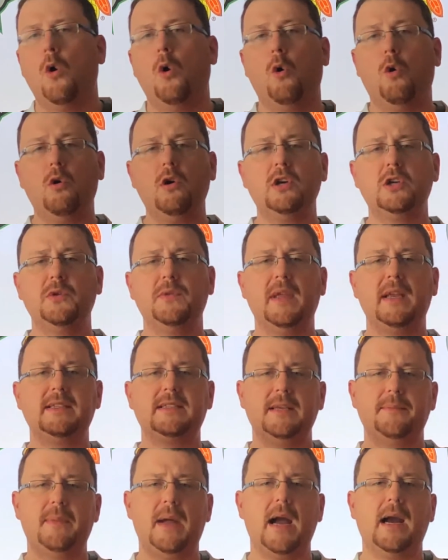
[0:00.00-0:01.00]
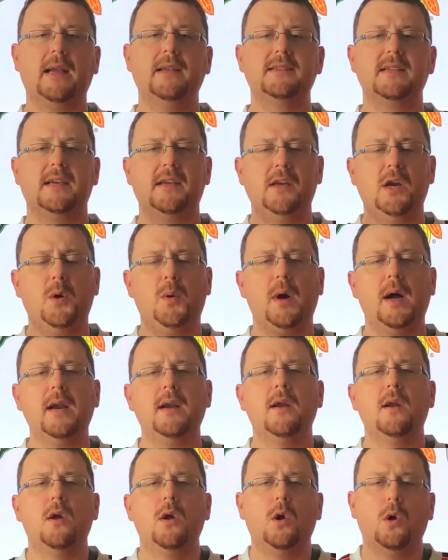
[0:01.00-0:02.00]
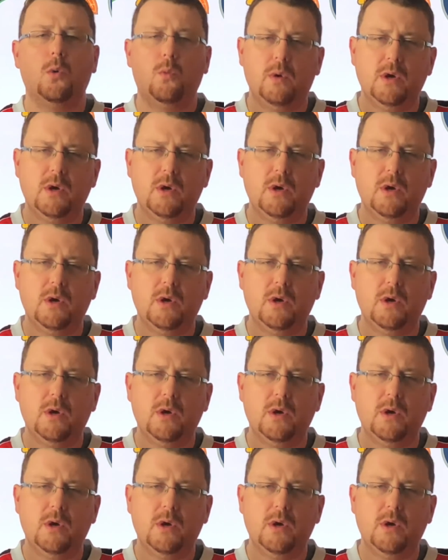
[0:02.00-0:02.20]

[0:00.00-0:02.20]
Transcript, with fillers: Or do they sit back and say, you know what?